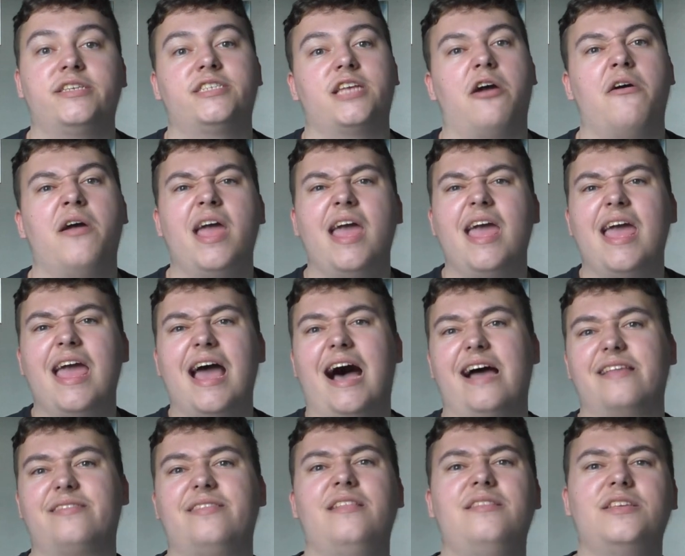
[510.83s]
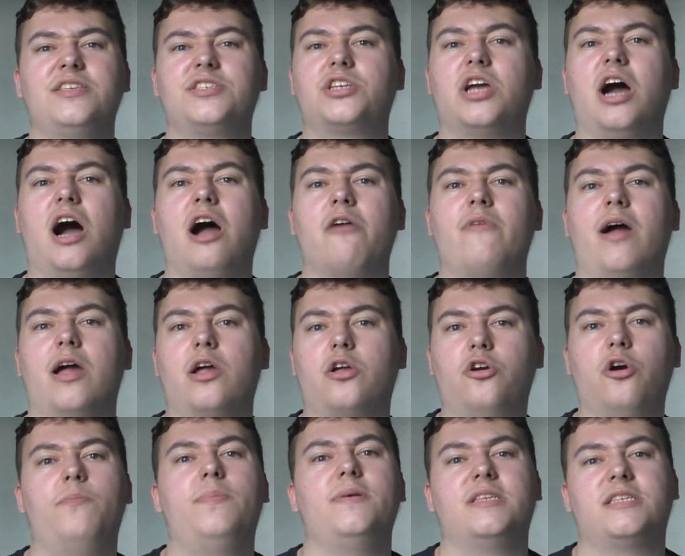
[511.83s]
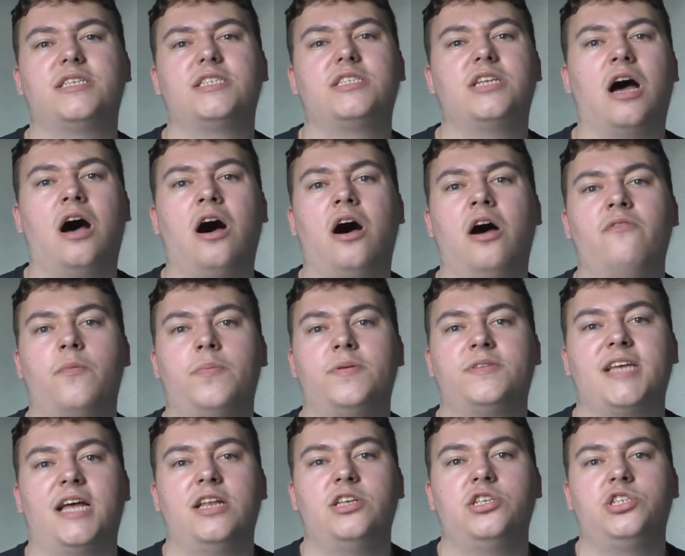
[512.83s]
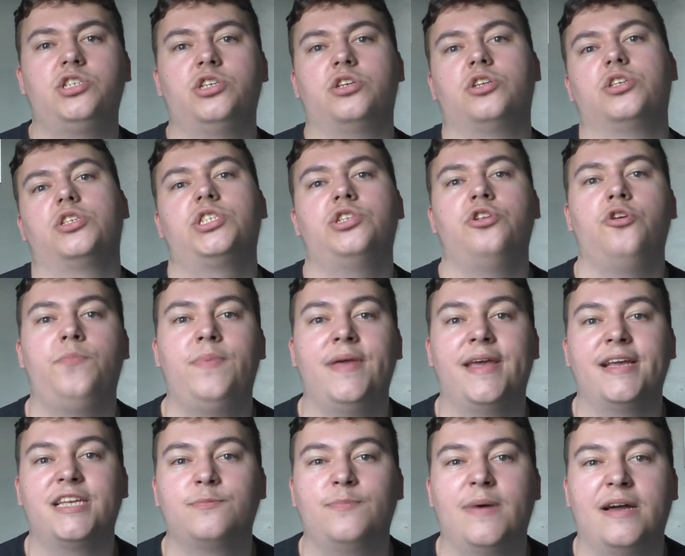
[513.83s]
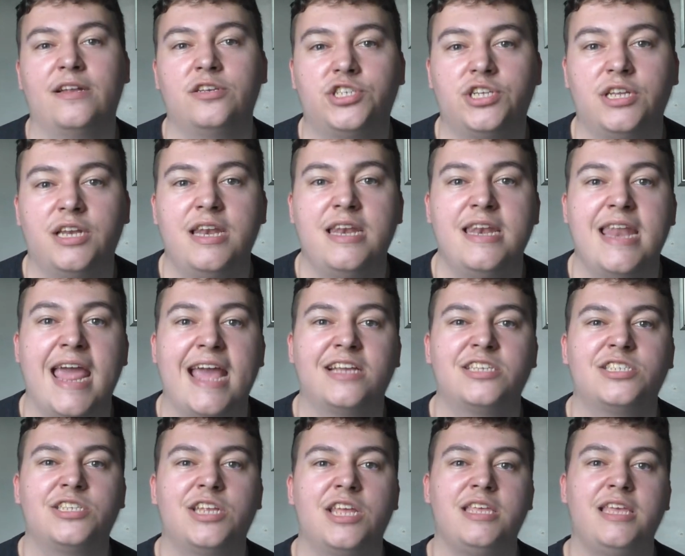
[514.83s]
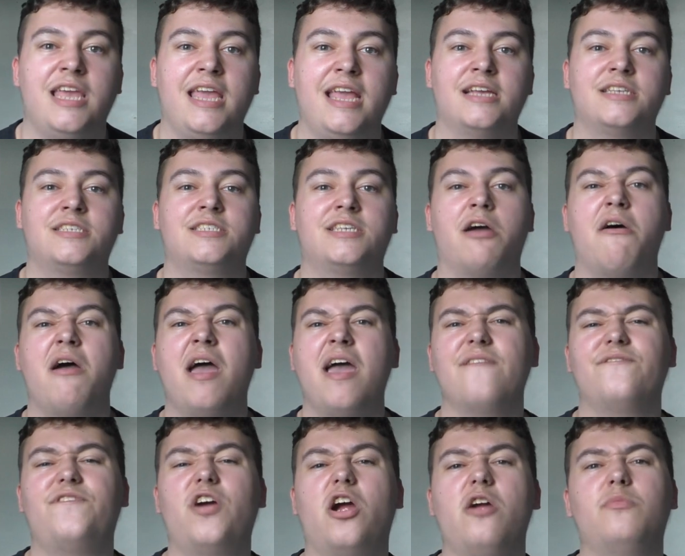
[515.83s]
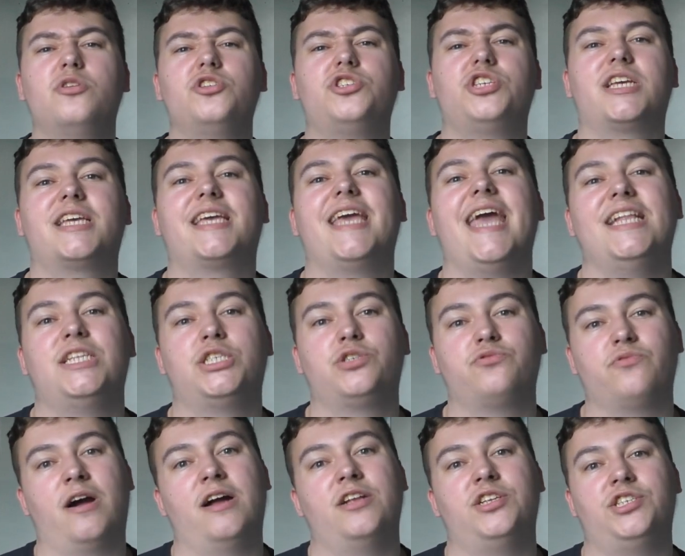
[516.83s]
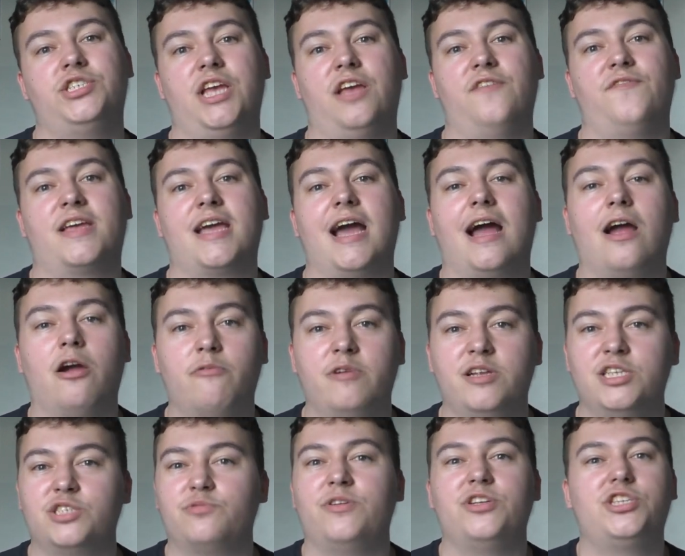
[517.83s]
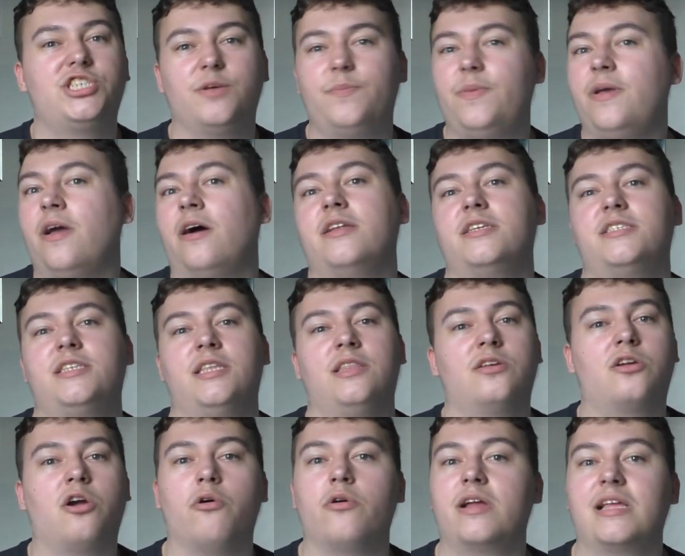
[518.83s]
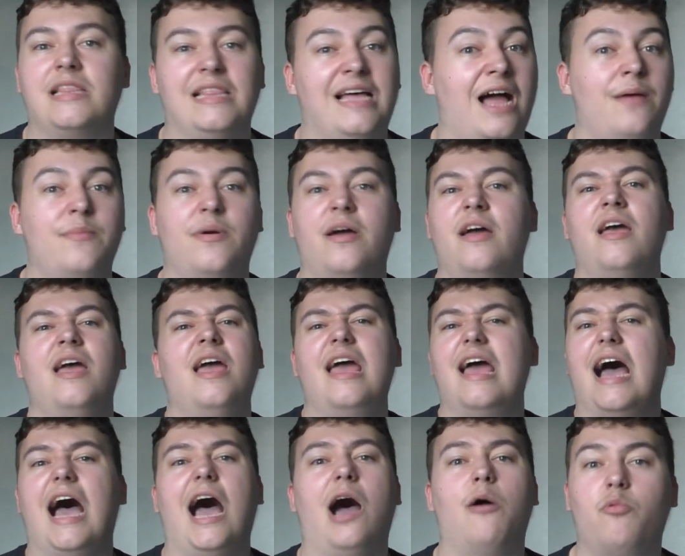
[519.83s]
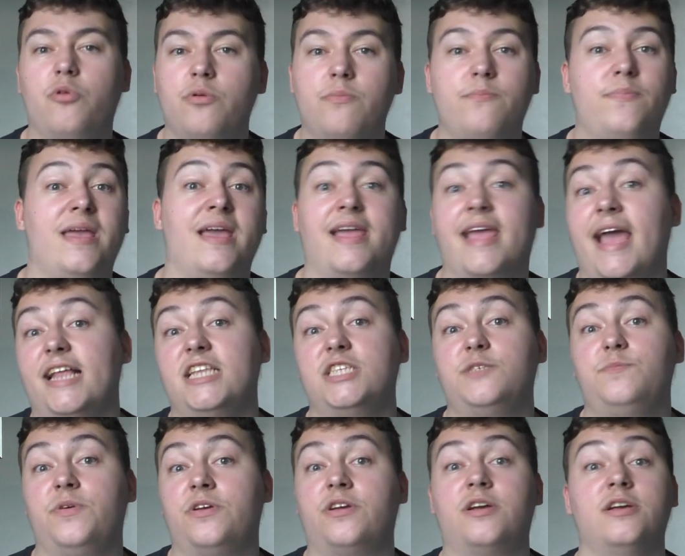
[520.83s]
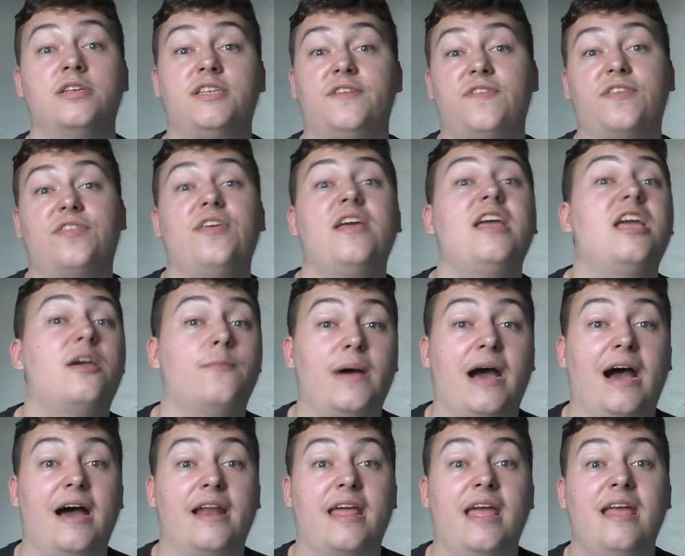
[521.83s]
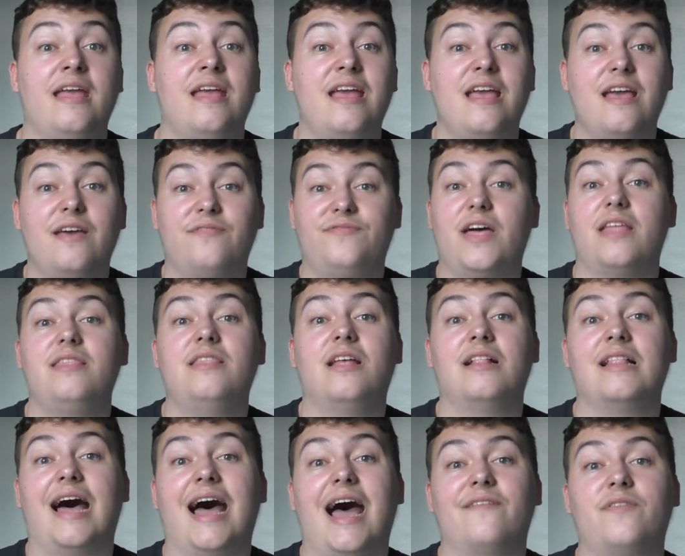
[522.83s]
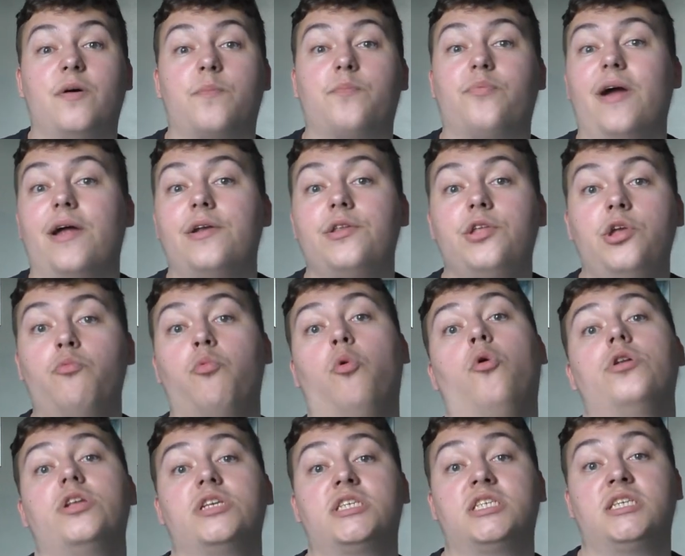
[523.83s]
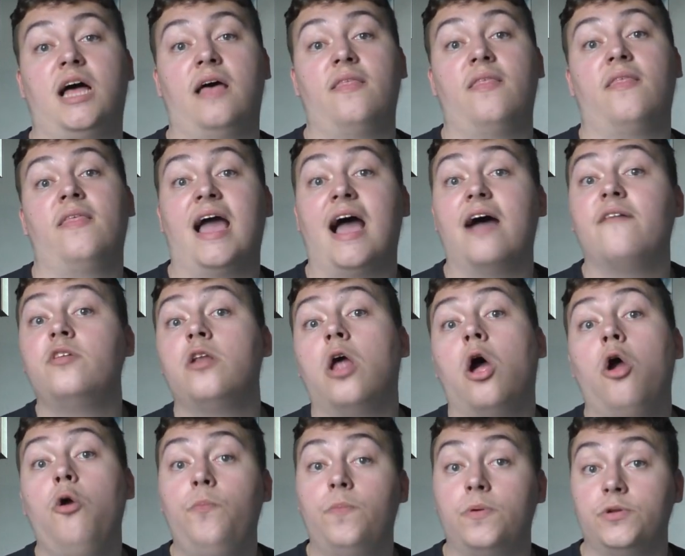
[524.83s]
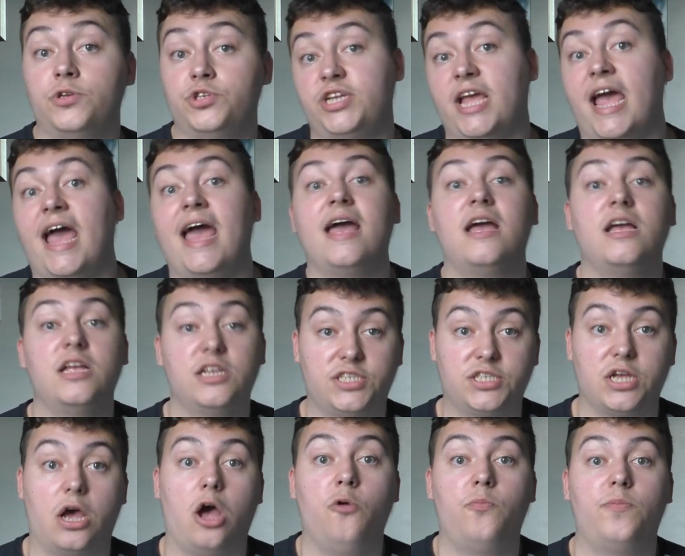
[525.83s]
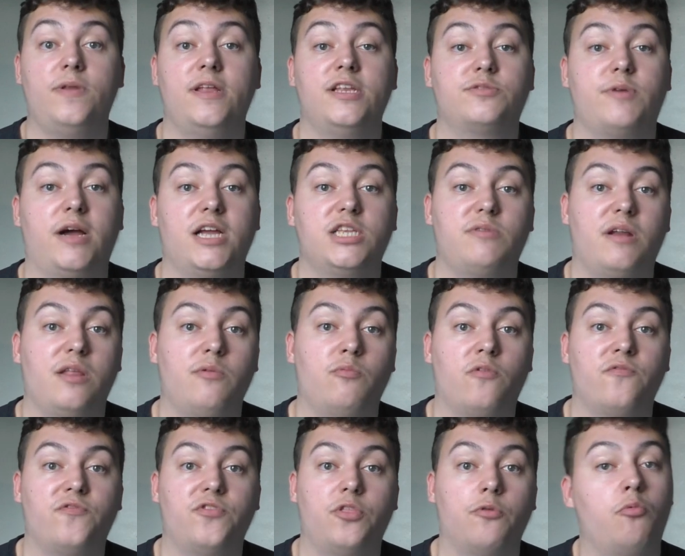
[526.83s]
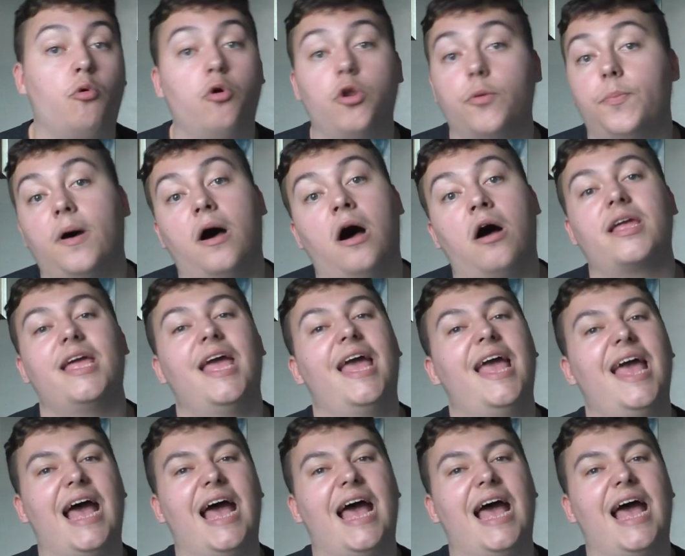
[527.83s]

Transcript: So I think this car ride could be the start of a potential Snoopy expansion next year. So very much a kids ride here for Carowinds, which to be honest, in the current climate, I wouldn't be against because if you think about it, then they'll have a brand new water slide that they haven't opened yet to open in 2021 for the water park.